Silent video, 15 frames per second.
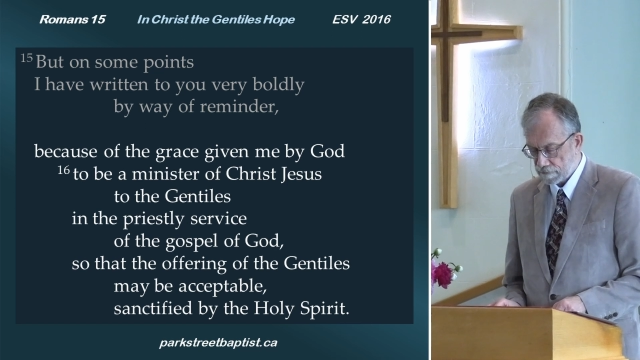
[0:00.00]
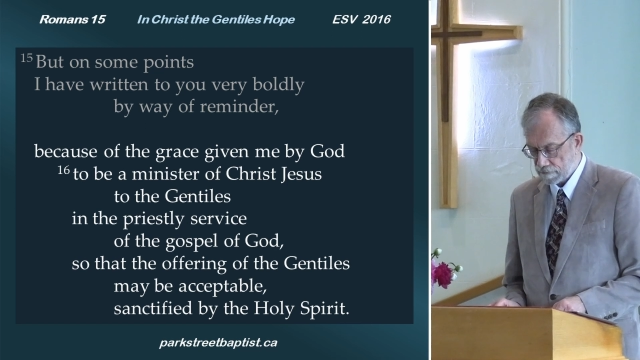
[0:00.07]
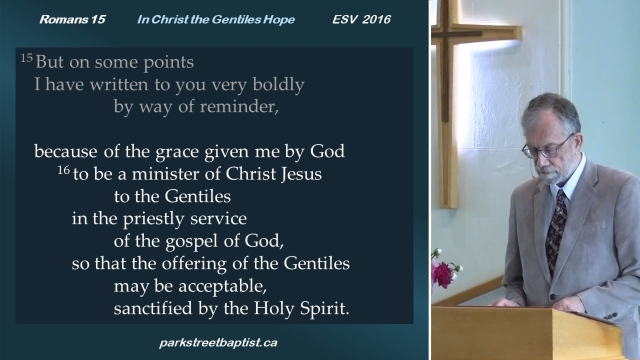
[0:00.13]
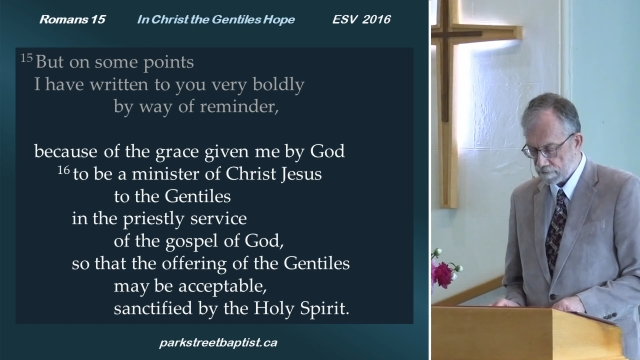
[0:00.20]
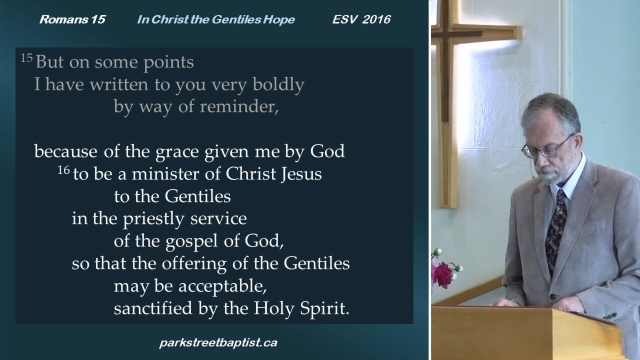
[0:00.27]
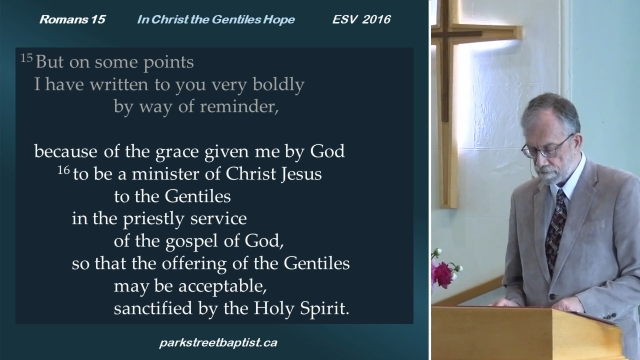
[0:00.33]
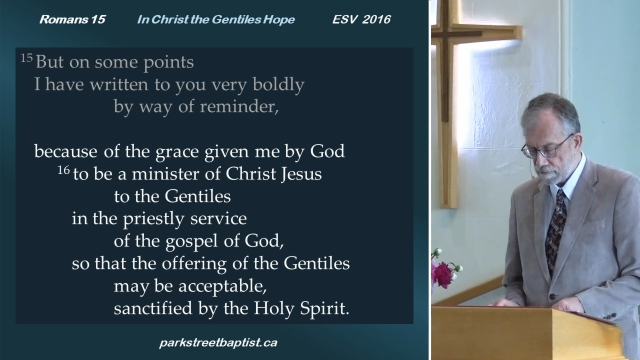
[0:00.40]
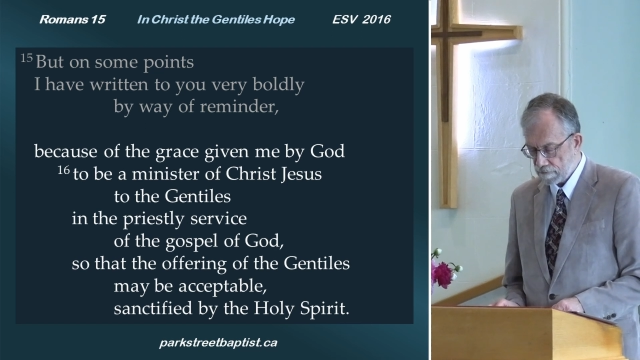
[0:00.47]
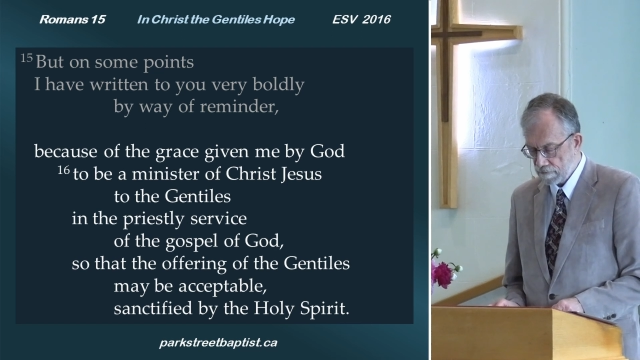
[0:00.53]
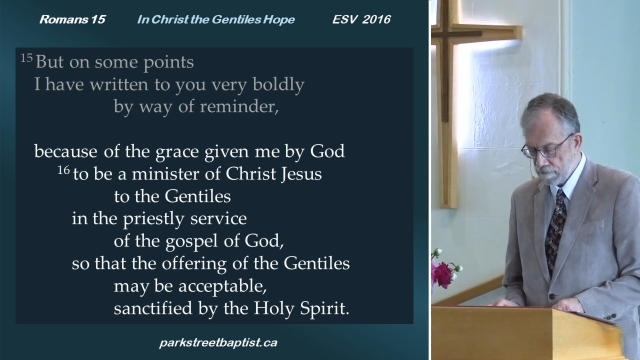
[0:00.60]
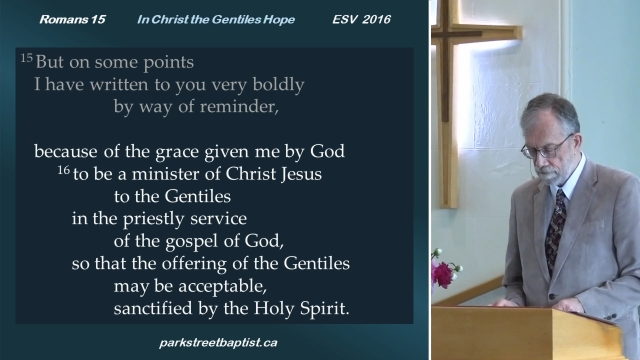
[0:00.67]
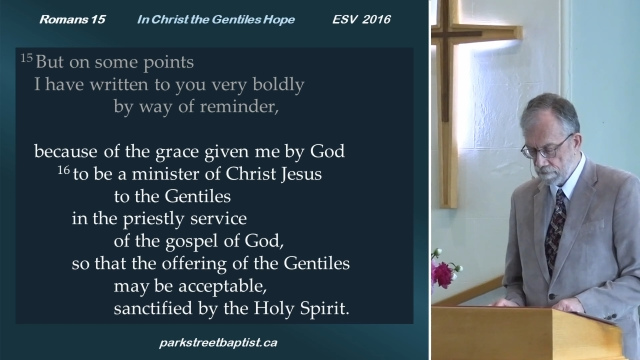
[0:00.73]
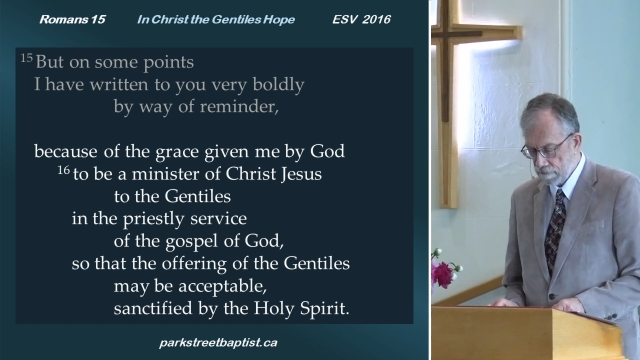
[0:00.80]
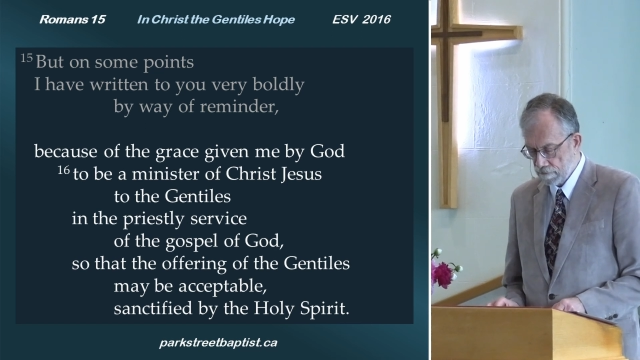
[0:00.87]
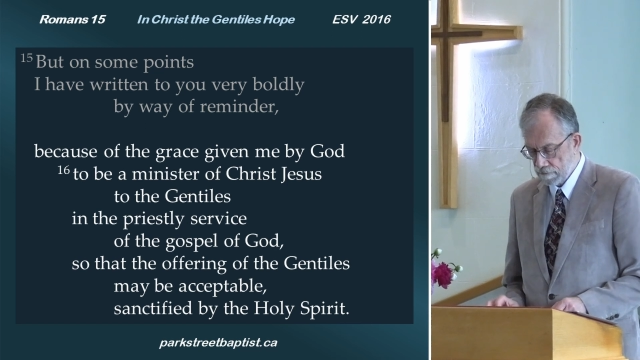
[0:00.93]

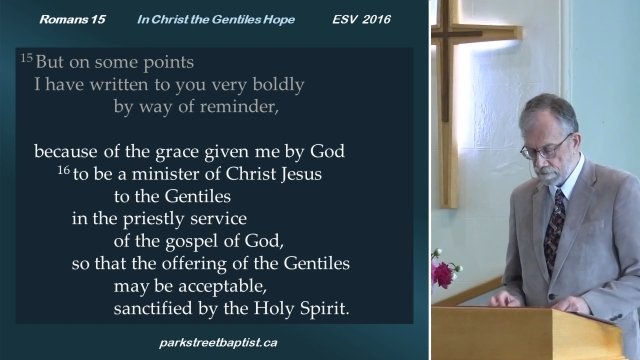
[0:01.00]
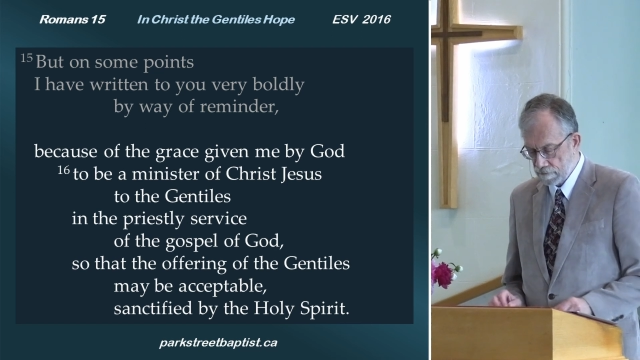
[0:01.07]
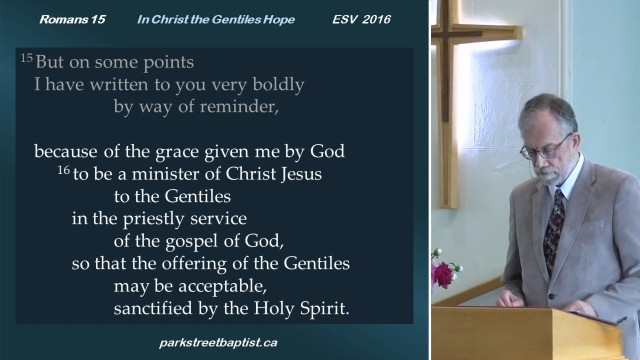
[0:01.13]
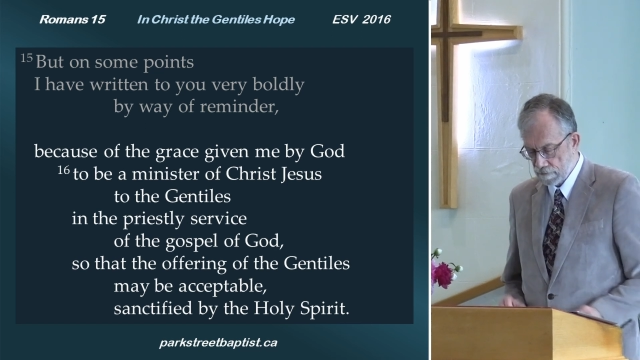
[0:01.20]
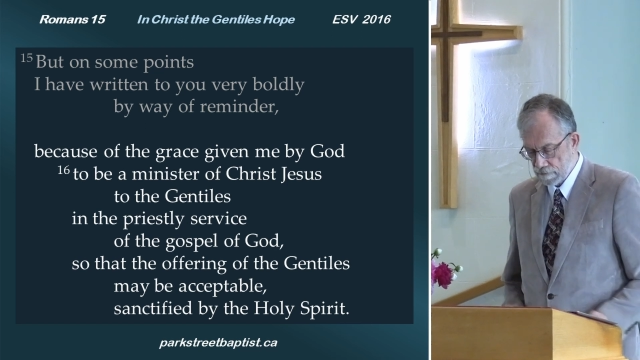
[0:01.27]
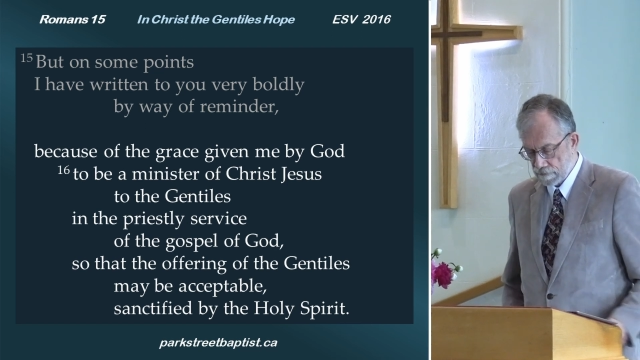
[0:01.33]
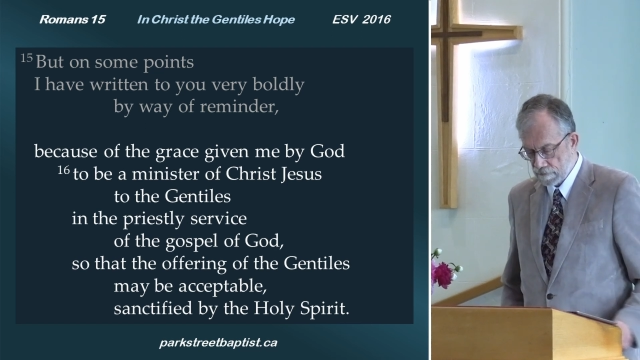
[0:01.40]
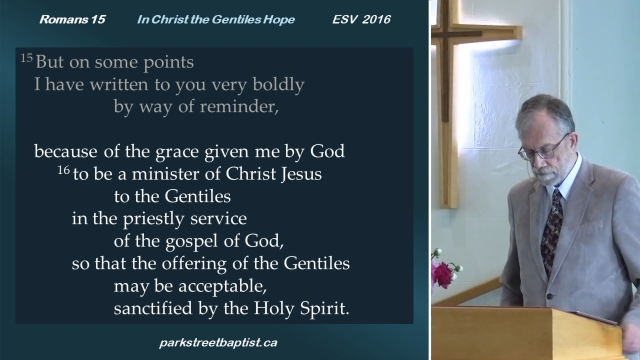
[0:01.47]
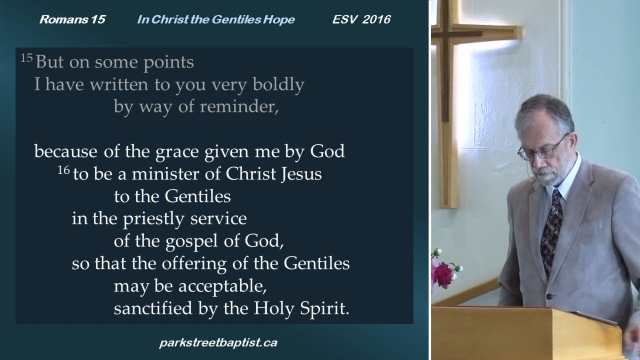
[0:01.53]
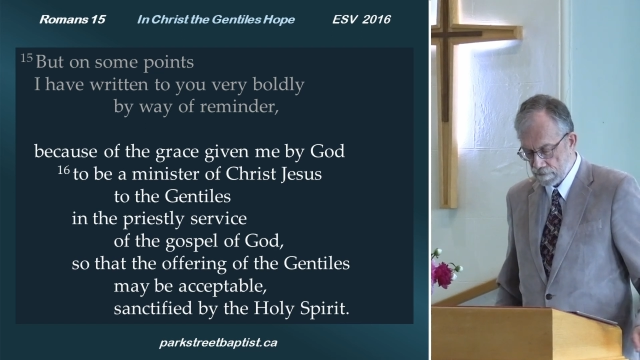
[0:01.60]
Nobody speaks.